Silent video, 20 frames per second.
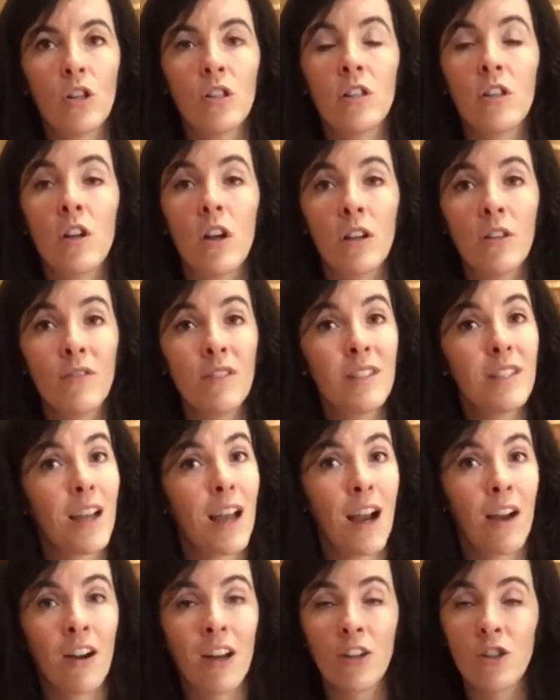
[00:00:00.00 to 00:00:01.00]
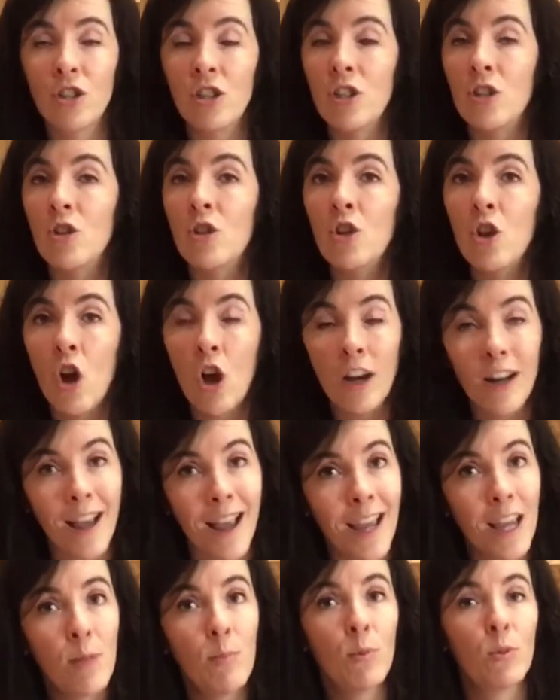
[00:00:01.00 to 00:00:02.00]
a lot of us are actually not
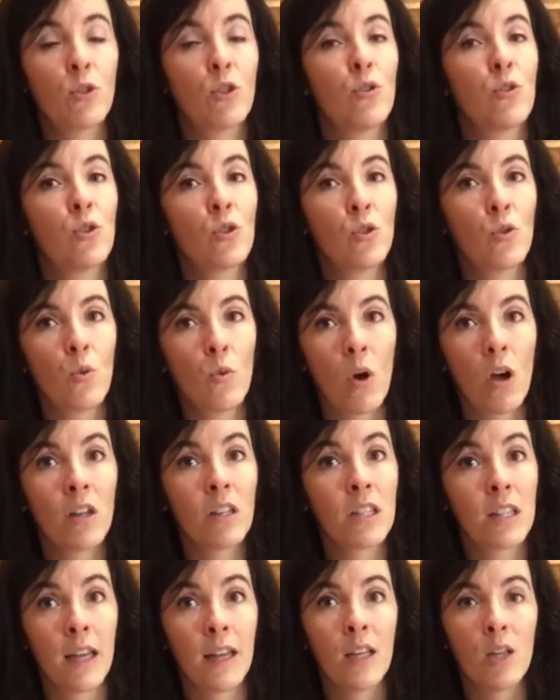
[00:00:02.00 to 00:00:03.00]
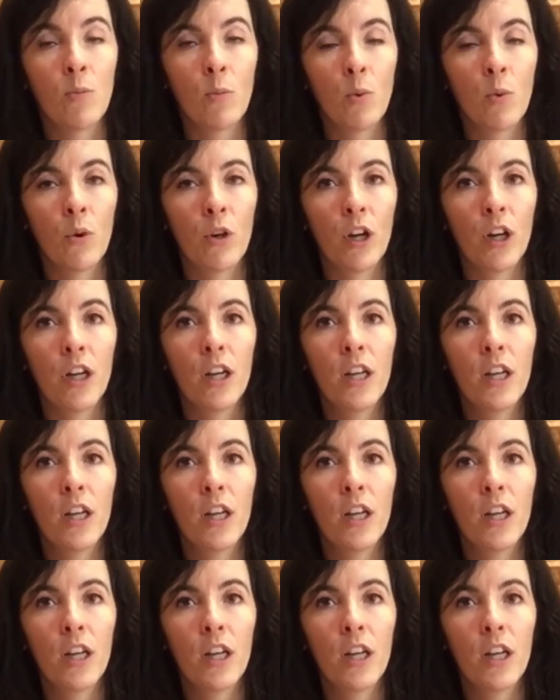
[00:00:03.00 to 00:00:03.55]
able to squat anymore.